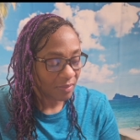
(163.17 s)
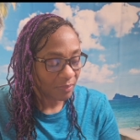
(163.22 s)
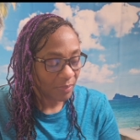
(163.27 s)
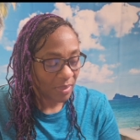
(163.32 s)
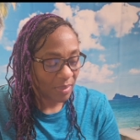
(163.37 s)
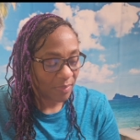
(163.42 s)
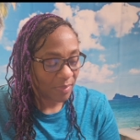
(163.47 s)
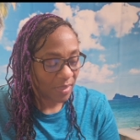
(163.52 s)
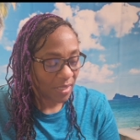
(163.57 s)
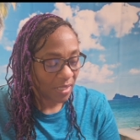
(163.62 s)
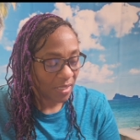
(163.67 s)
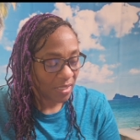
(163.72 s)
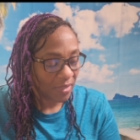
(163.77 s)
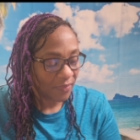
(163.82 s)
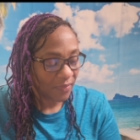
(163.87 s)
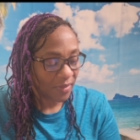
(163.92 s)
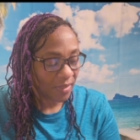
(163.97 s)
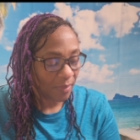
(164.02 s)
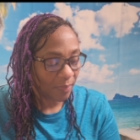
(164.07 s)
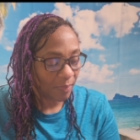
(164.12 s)
maybe
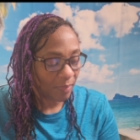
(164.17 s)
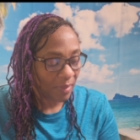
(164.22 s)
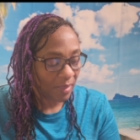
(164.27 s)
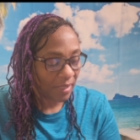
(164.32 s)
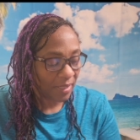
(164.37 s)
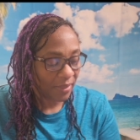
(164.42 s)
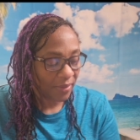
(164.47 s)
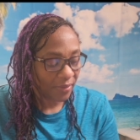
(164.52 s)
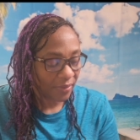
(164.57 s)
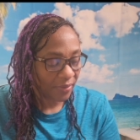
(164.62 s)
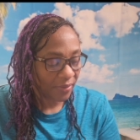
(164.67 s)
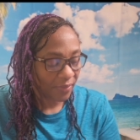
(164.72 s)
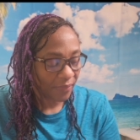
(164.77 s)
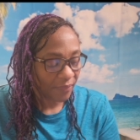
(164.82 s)
even a player